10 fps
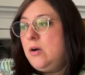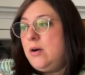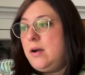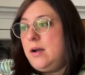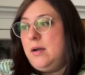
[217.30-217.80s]

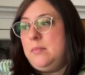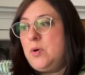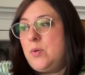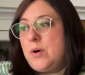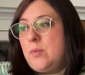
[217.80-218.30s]

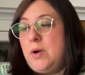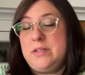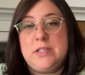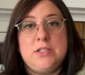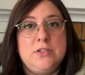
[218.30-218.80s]
or
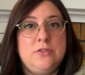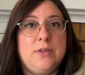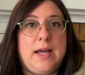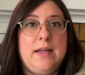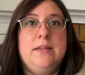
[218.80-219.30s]
wants to do
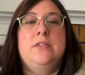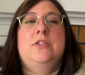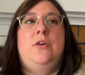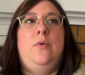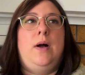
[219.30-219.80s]
that. And
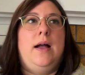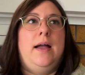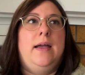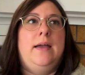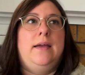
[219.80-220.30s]
so
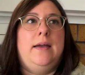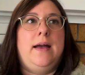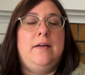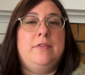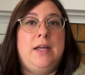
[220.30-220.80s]
I
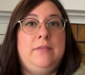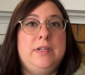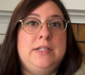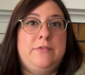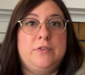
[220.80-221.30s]
have kind of a
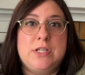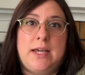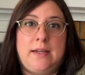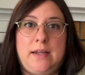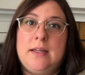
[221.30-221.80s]
different
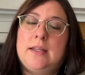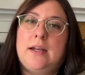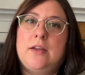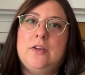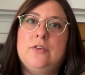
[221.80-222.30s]
technique that
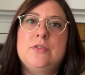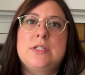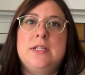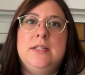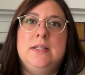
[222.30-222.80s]
I
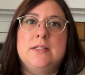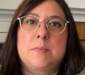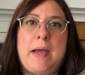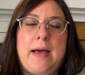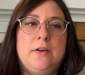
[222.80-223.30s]
used in this
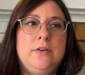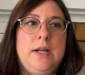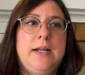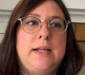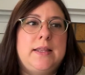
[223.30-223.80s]
pattern,
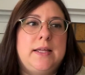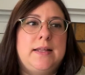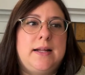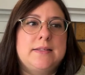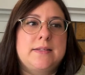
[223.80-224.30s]
and I think
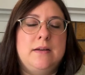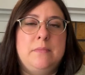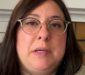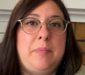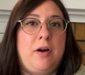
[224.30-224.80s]
that's going to
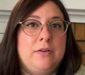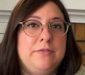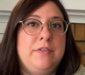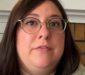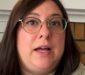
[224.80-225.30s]
be part
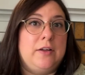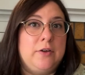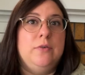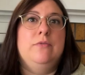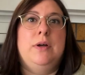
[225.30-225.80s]
of the
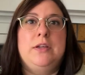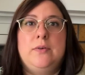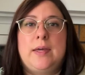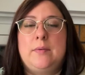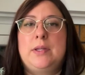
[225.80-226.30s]
value of what you
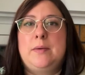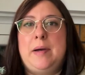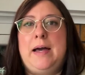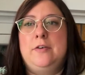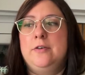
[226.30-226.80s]
get with the
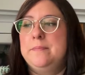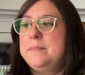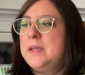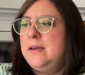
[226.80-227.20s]
pattern.